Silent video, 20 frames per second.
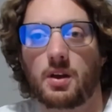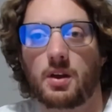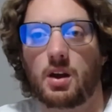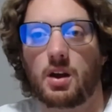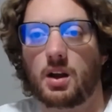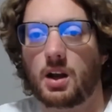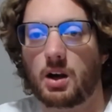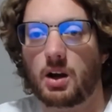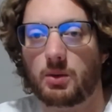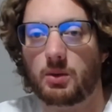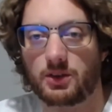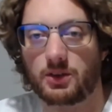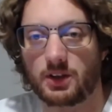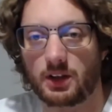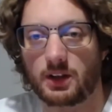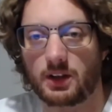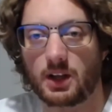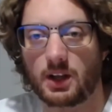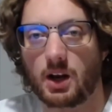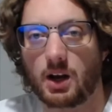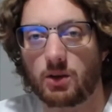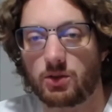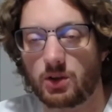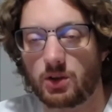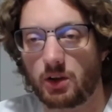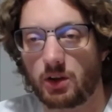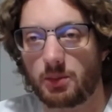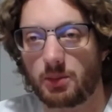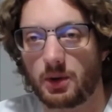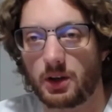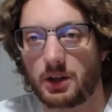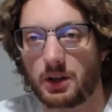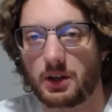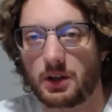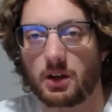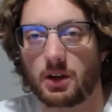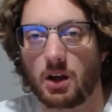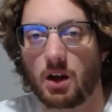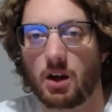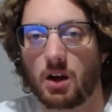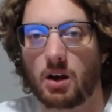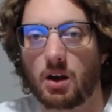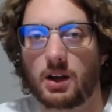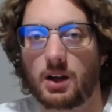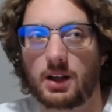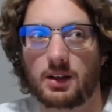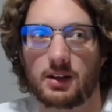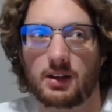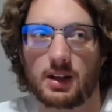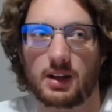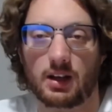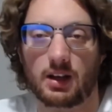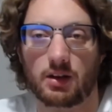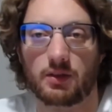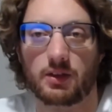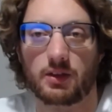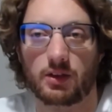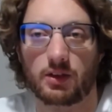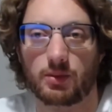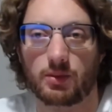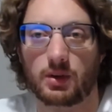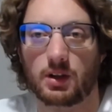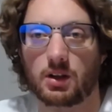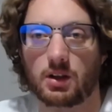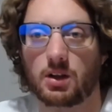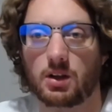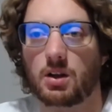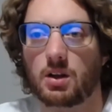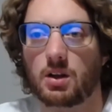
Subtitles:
And I will send that out to everybody in the end of this week.